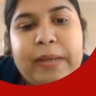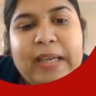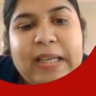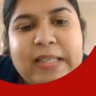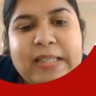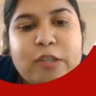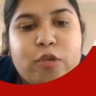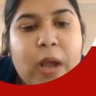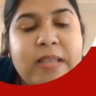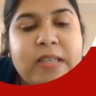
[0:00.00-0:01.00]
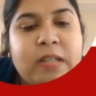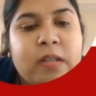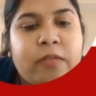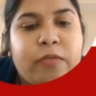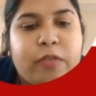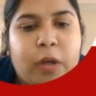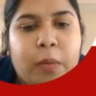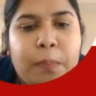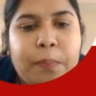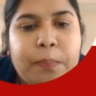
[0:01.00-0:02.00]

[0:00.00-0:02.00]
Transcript: is transitive verb.